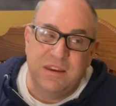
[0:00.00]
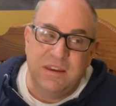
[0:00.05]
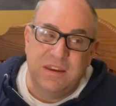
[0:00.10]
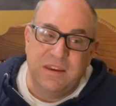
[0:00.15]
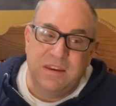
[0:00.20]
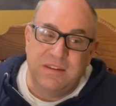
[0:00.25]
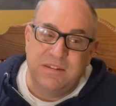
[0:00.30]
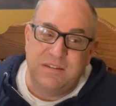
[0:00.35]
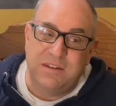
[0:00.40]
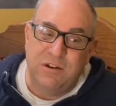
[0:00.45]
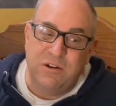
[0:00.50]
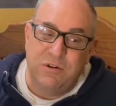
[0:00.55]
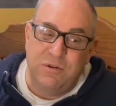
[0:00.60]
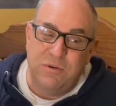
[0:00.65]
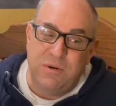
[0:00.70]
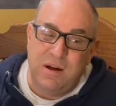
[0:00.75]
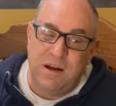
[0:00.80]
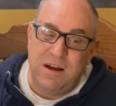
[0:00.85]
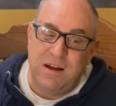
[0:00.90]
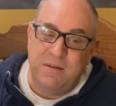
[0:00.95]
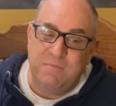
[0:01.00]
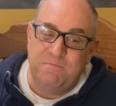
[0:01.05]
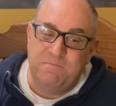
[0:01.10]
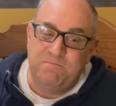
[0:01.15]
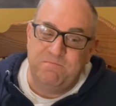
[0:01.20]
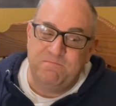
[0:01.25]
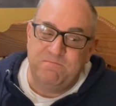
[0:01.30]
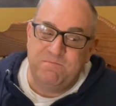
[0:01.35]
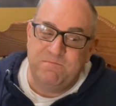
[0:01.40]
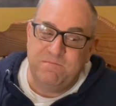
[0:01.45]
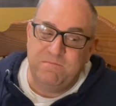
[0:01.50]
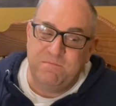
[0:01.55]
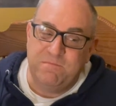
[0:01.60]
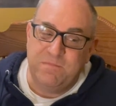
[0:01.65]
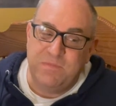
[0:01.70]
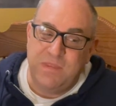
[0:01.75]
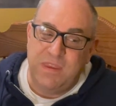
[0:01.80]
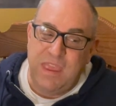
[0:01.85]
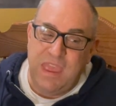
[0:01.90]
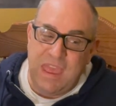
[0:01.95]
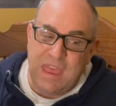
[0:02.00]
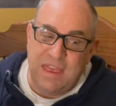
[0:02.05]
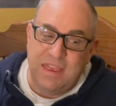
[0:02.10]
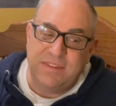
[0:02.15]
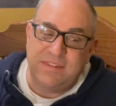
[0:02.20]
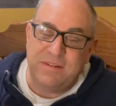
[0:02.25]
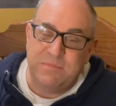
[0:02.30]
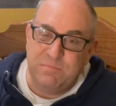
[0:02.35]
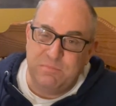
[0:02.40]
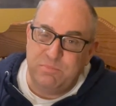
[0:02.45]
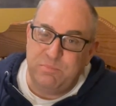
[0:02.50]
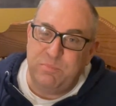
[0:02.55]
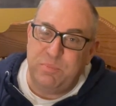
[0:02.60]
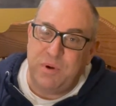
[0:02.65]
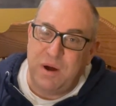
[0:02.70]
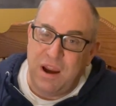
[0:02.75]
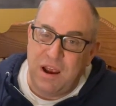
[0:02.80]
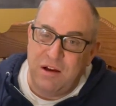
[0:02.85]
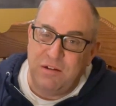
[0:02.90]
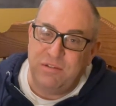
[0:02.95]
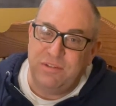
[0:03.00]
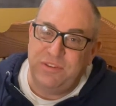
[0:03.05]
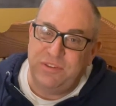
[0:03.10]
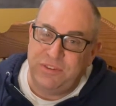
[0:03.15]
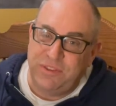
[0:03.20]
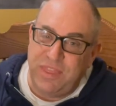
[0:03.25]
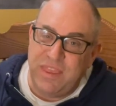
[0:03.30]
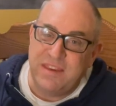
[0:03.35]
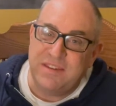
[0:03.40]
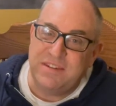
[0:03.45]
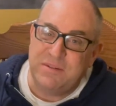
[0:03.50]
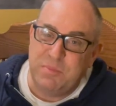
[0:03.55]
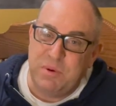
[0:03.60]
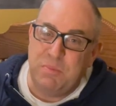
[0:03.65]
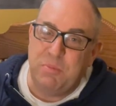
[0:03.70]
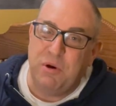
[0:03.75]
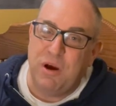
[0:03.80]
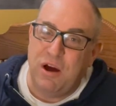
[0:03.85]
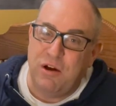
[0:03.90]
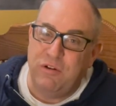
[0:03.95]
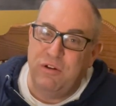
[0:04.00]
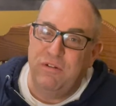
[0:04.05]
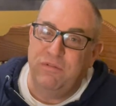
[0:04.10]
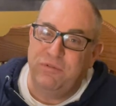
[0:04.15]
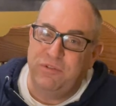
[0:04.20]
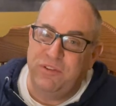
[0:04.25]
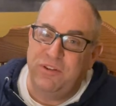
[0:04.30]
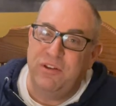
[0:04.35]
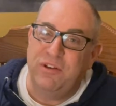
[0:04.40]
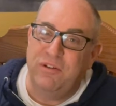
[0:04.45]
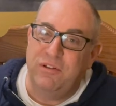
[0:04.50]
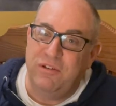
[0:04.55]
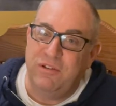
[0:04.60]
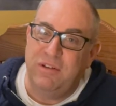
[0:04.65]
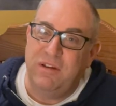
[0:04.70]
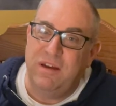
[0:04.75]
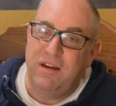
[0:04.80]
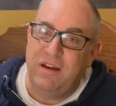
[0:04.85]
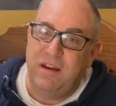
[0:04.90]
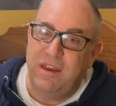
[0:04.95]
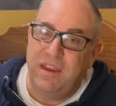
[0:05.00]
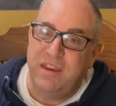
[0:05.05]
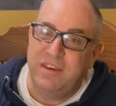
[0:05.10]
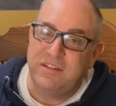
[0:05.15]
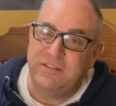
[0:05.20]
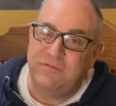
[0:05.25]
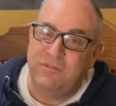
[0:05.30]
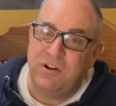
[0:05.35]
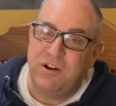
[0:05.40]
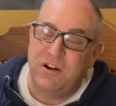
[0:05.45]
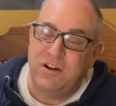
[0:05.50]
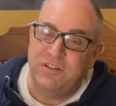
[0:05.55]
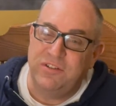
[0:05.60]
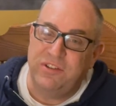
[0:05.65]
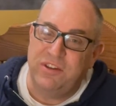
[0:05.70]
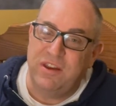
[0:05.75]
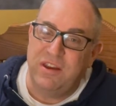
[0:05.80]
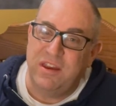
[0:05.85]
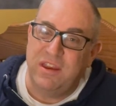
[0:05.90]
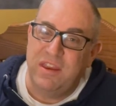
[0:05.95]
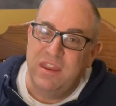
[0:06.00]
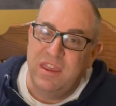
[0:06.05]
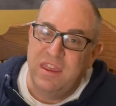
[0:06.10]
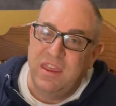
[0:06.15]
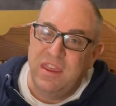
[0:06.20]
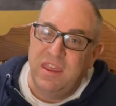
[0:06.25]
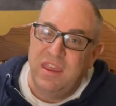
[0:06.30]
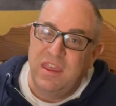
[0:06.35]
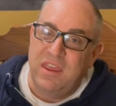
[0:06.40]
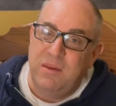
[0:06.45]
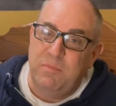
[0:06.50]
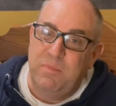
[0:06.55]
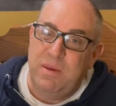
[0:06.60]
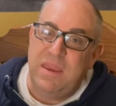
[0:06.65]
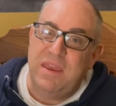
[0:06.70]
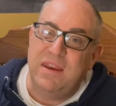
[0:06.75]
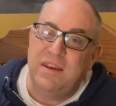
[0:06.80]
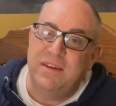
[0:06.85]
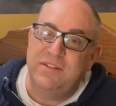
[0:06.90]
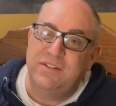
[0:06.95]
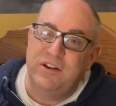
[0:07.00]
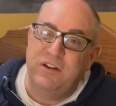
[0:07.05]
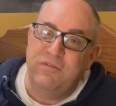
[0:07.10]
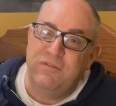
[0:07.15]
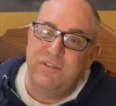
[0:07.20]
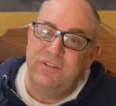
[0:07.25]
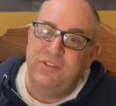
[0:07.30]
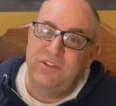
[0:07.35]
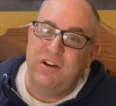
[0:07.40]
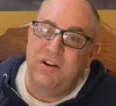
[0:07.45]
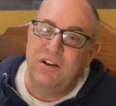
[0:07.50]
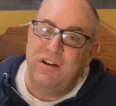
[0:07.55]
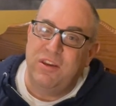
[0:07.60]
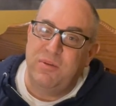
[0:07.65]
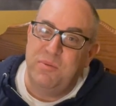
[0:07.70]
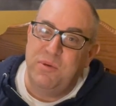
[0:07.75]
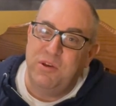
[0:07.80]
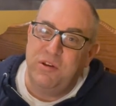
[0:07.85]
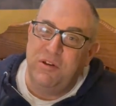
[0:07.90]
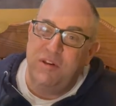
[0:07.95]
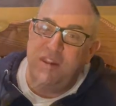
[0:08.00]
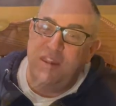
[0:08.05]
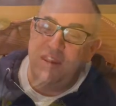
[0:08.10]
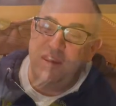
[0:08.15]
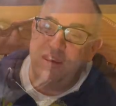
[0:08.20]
So yeah, some things to be proud of still as far as being a service to our community.